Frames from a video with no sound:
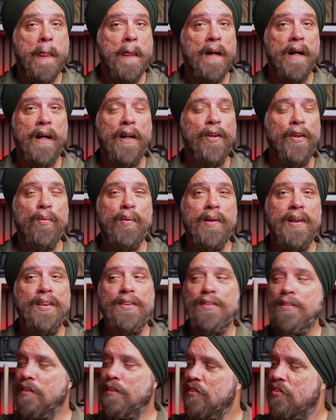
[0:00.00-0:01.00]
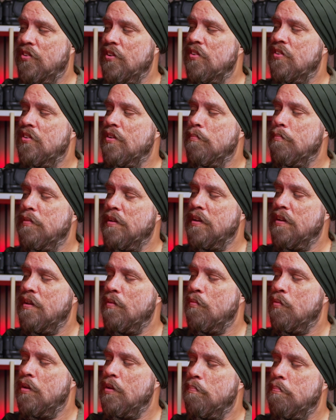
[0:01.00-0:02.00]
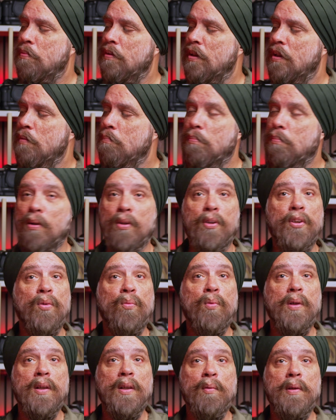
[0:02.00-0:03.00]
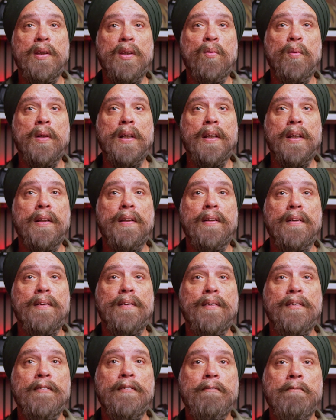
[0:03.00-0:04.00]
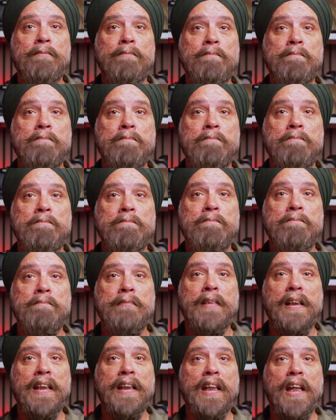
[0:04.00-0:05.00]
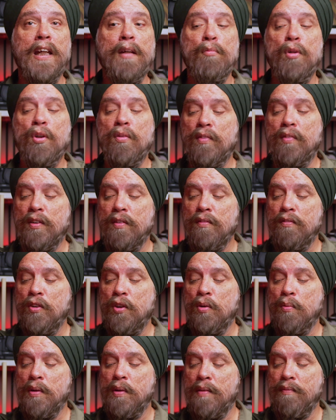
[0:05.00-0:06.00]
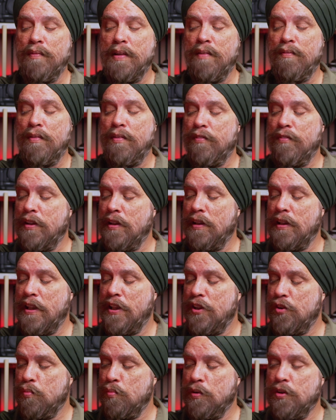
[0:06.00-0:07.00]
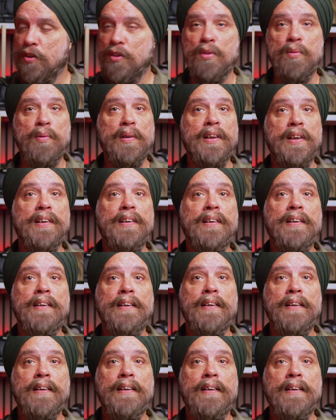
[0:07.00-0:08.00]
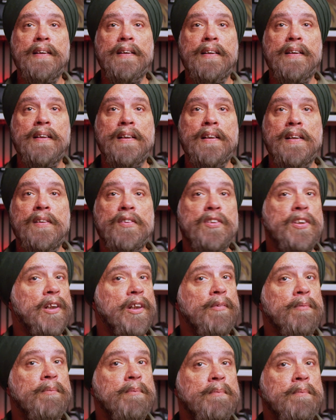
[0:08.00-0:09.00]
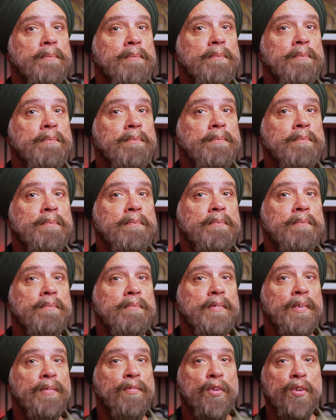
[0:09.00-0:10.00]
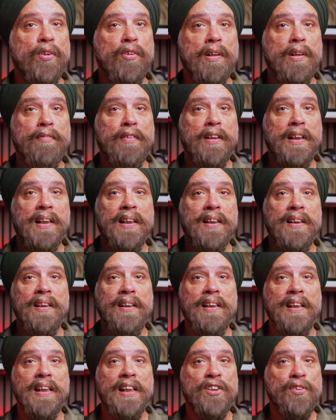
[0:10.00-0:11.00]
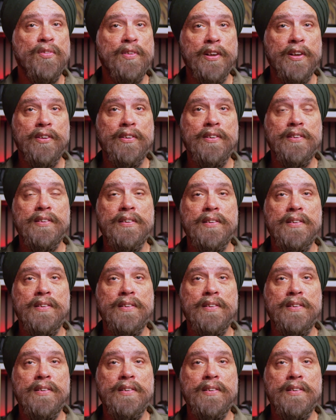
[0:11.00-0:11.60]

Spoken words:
Otherwise, it's just something that would have probably blown away with the wind. And game over. You would have never realized what to do with it. So, the photographic eye, it's real.